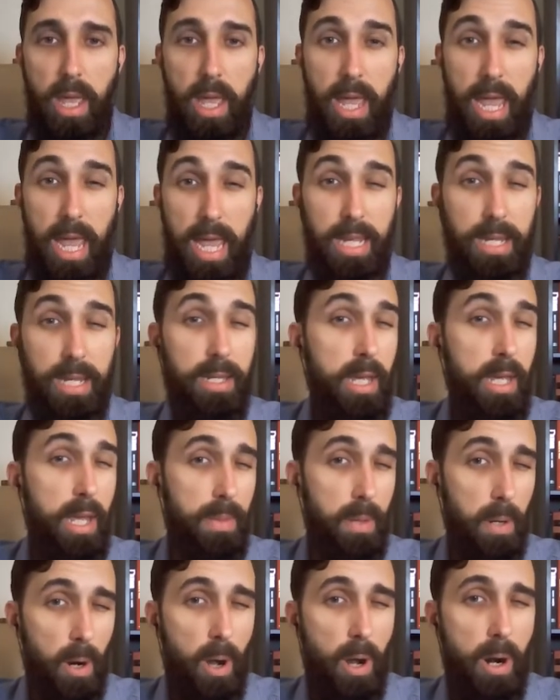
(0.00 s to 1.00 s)
And
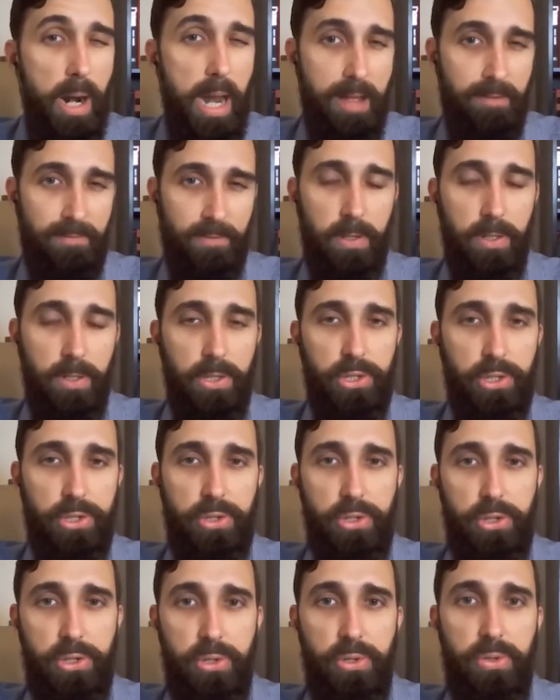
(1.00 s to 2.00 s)
there are efforts
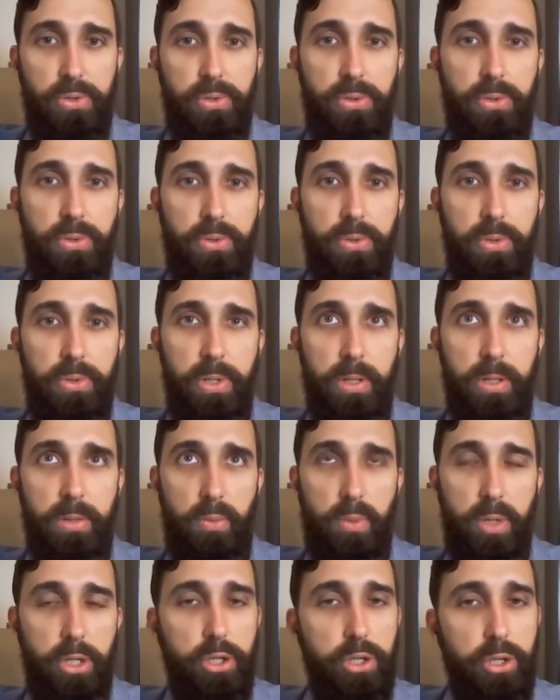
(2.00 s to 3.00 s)
to
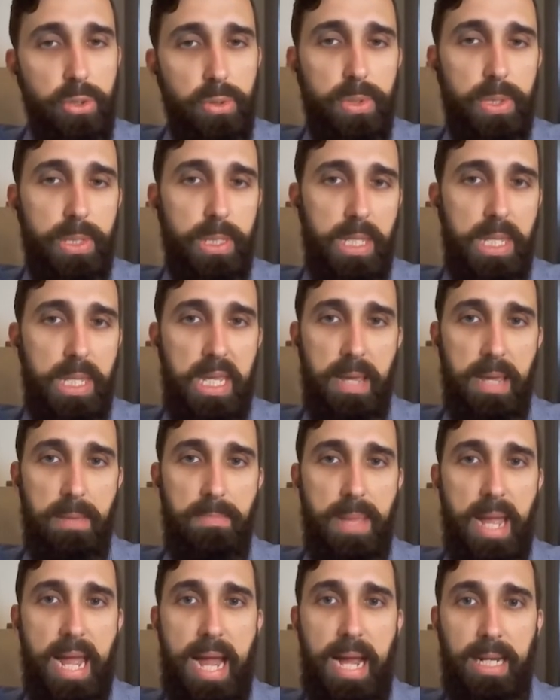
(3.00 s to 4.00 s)
reduce the
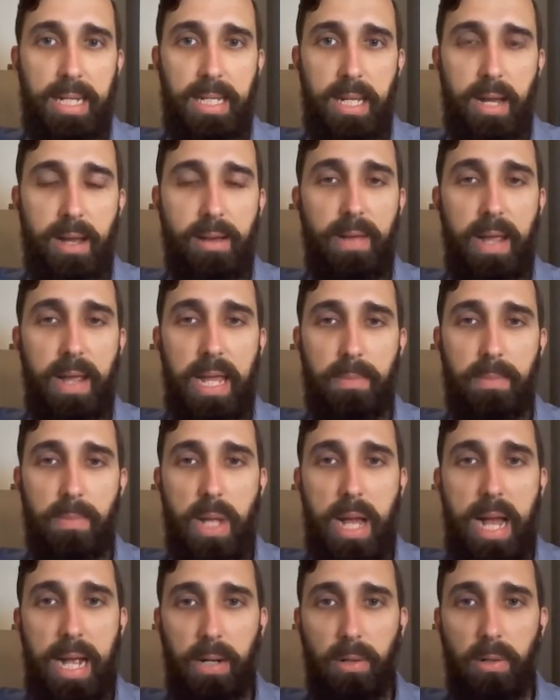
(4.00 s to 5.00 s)
impact of animal
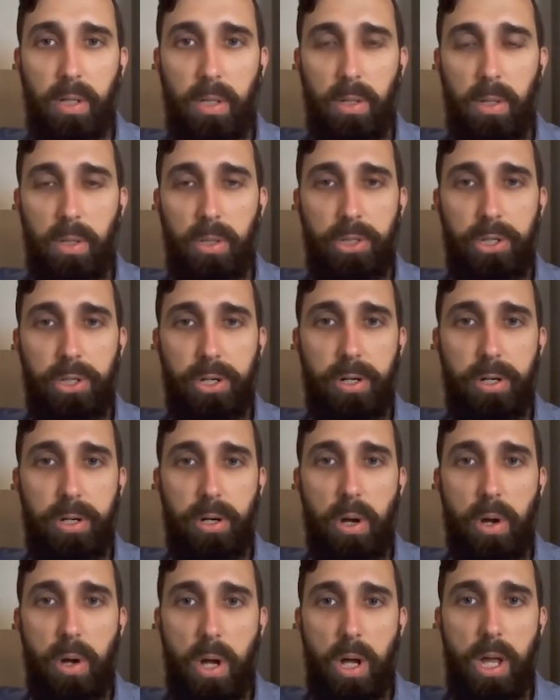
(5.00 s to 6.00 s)
agriculture
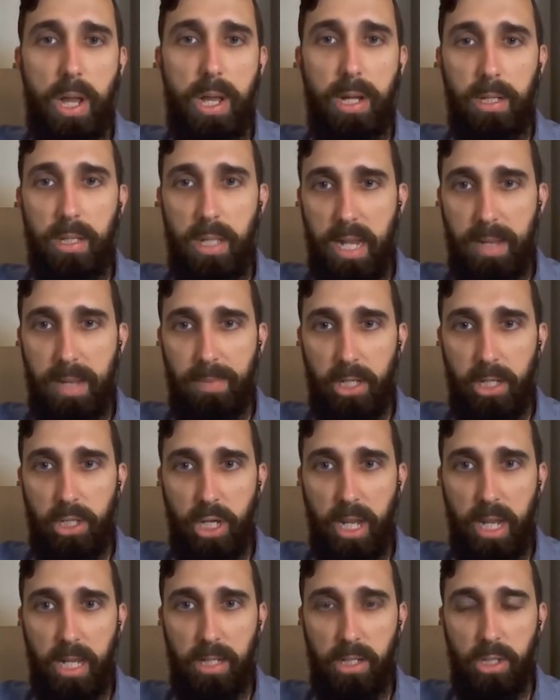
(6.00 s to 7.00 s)
on climate
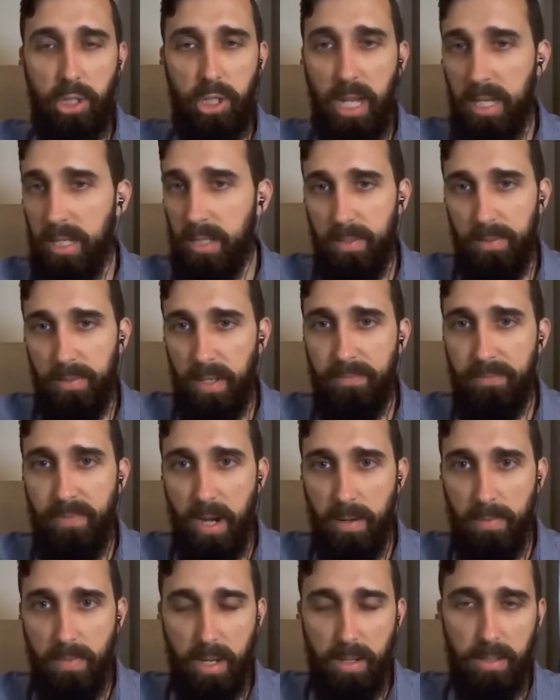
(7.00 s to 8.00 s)
change and
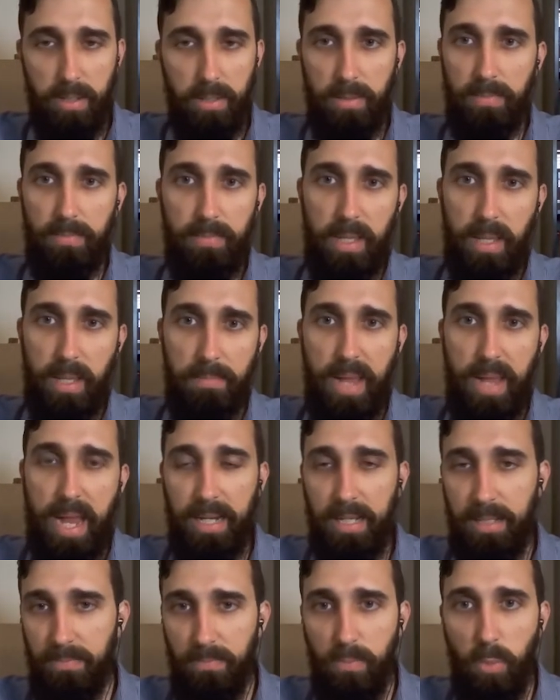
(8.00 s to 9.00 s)
environmental
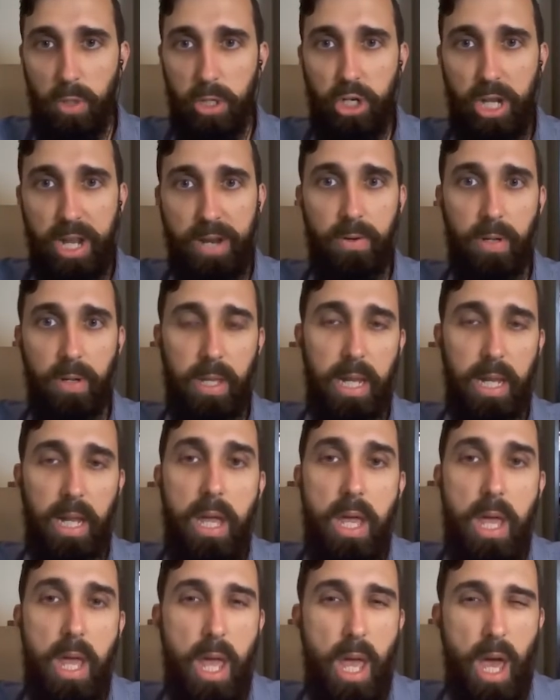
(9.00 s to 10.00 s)
impact more generally.
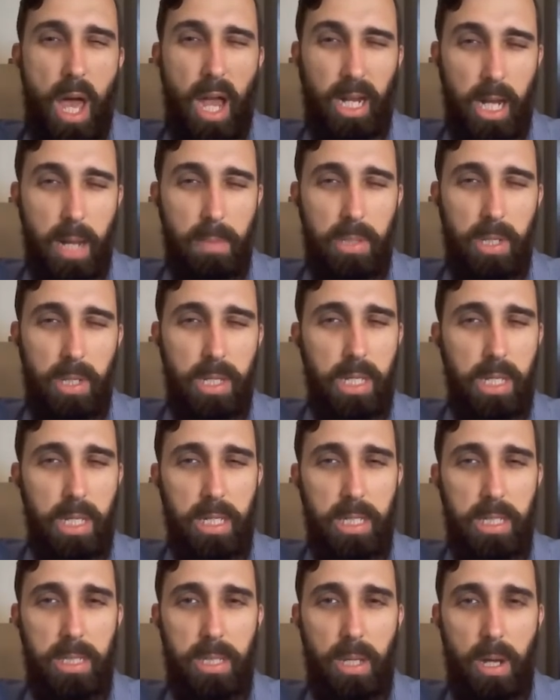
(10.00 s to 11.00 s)
A couple of
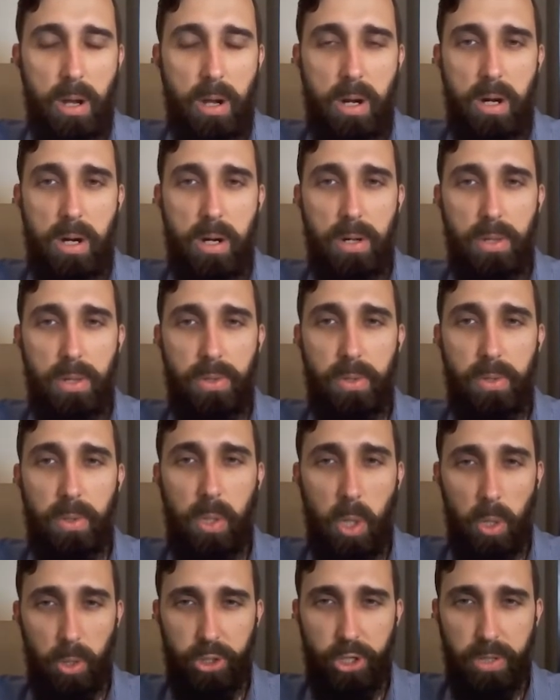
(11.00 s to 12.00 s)
these are through
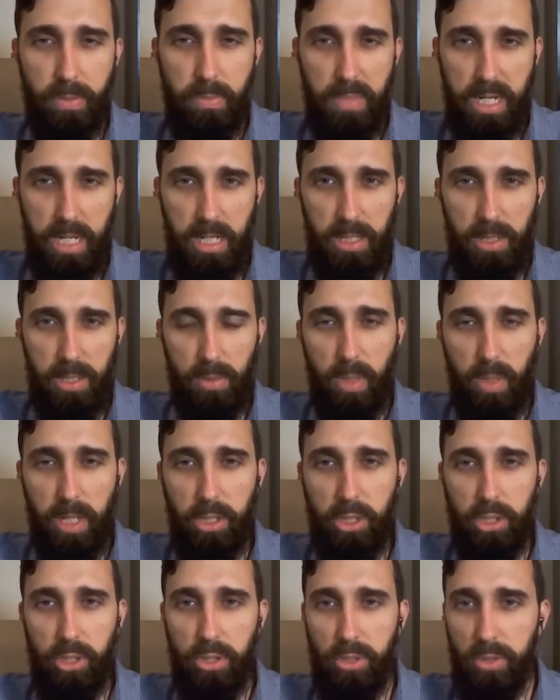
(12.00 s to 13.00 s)
cultured meat,
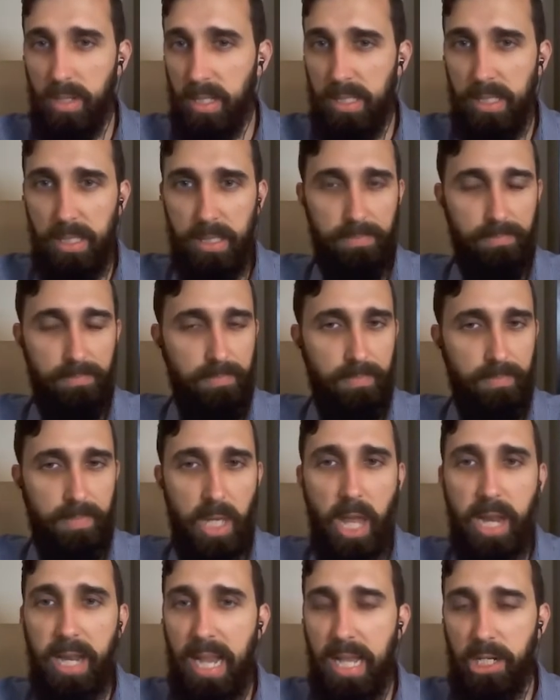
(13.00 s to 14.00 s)
which is
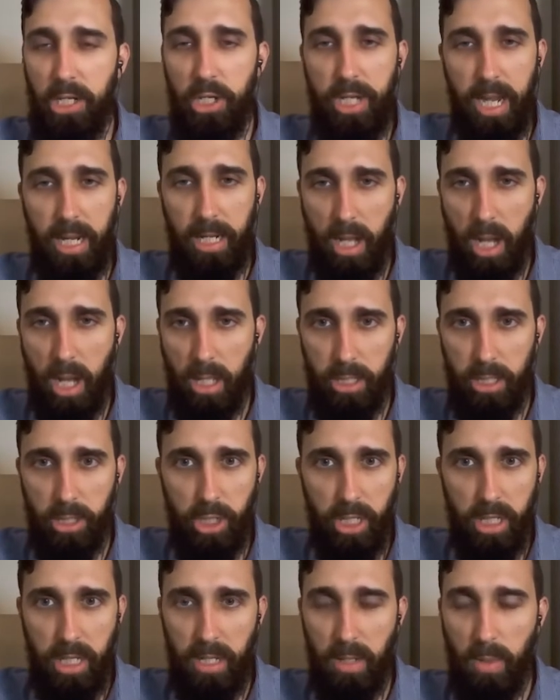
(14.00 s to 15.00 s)
cutting-edge
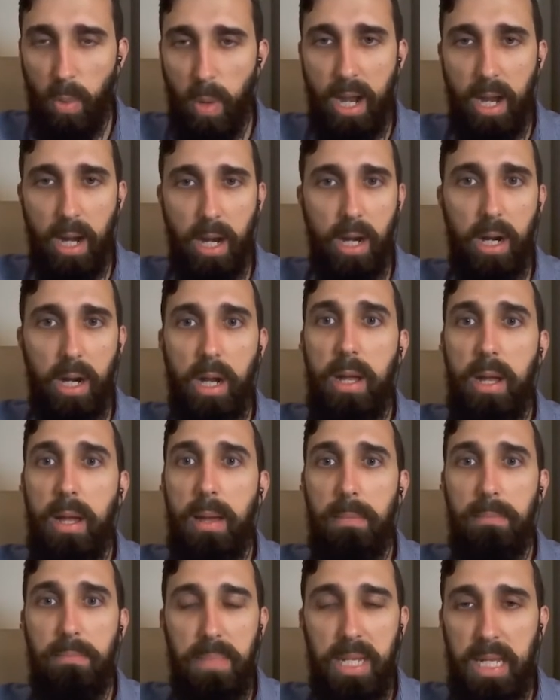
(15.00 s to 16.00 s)
technology where
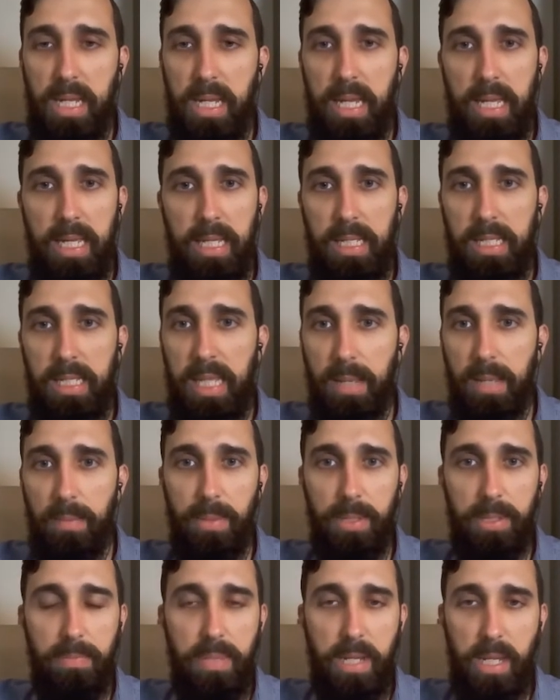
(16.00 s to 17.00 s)
meat is able
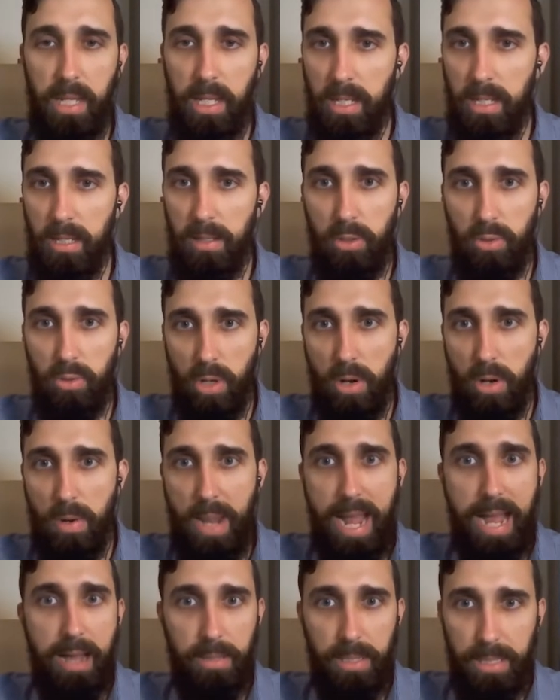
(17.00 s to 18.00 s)
to be grown
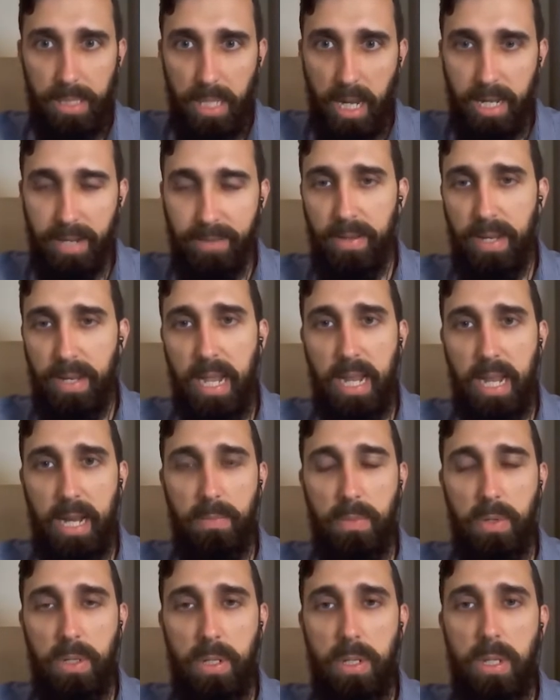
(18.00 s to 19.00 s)
outside of an
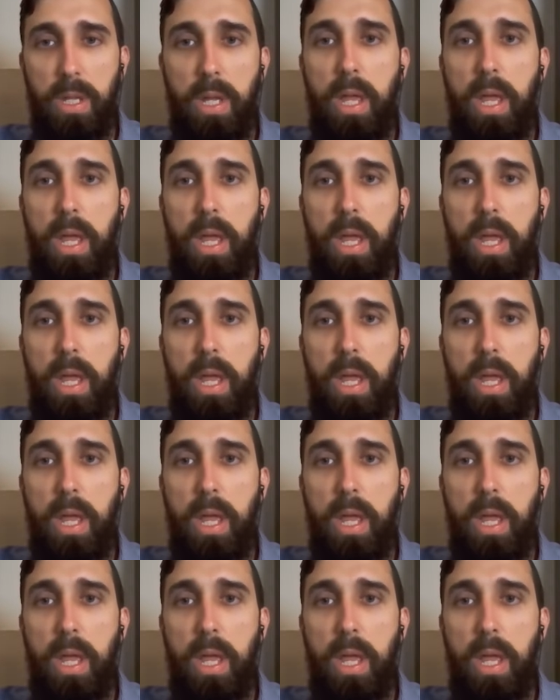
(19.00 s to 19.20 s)
animal.